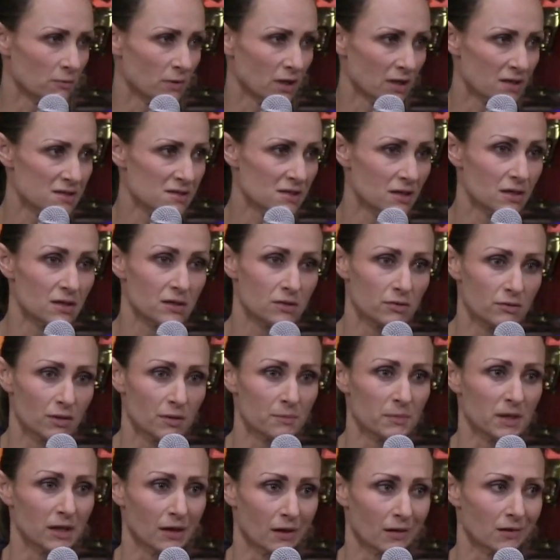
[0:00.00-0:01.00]
When I say you,
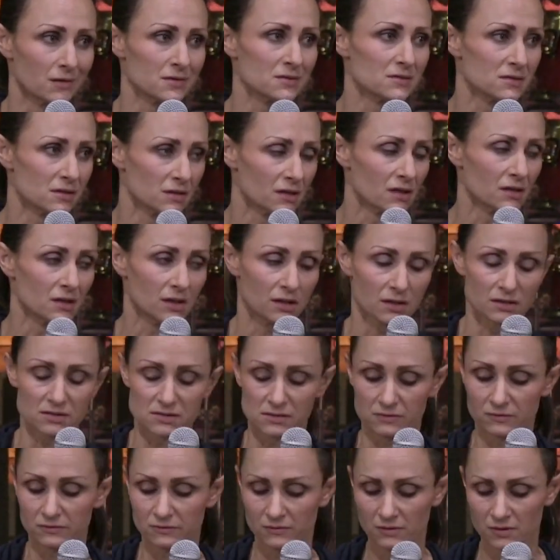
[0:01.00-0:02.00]
I mean us, the
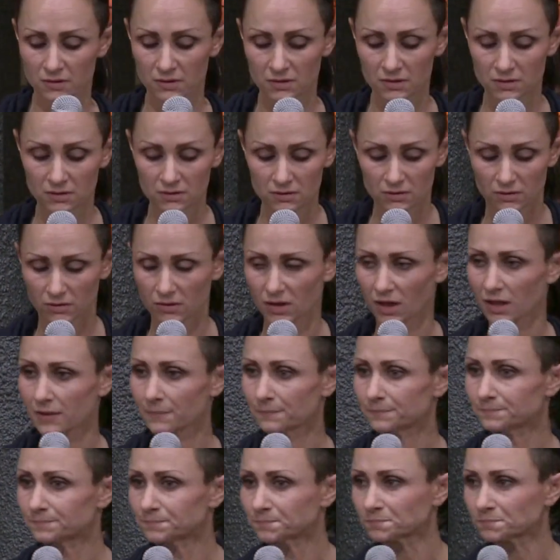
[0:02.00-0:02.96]
collective. Okay?